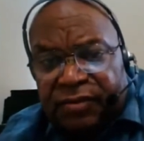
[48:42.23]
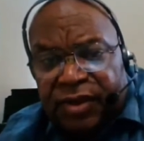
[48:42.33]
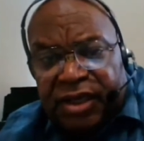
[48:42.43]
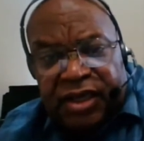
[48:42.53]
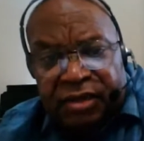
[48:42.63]

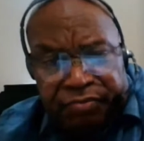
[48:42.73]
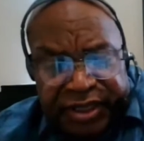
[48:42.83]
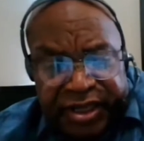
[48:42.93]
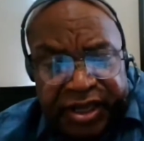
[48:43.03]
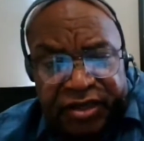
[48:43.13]
He
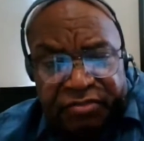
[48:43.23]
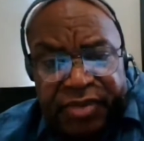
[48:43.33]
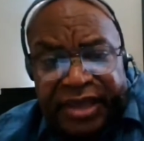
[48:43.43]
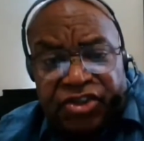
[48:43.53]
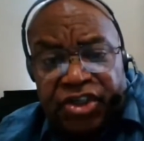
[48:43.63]
implicated
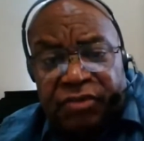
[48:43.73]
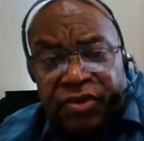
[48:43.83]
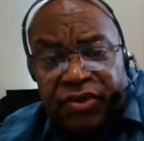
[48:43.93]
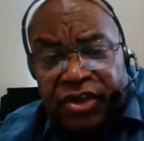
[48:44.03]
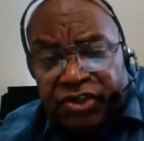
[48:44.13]

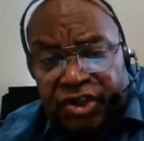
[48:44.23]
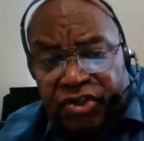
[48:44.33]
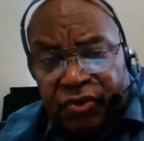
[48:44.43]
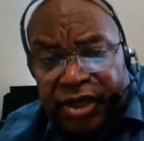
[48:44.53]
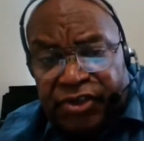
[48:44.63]
Bathsheba in this
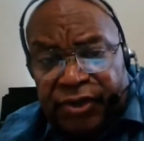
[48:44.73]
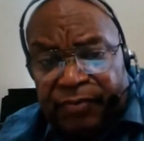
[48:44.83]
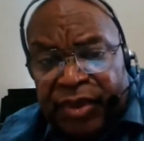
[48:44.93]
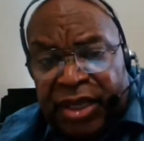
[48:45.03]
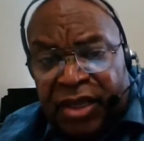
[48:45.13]
situation.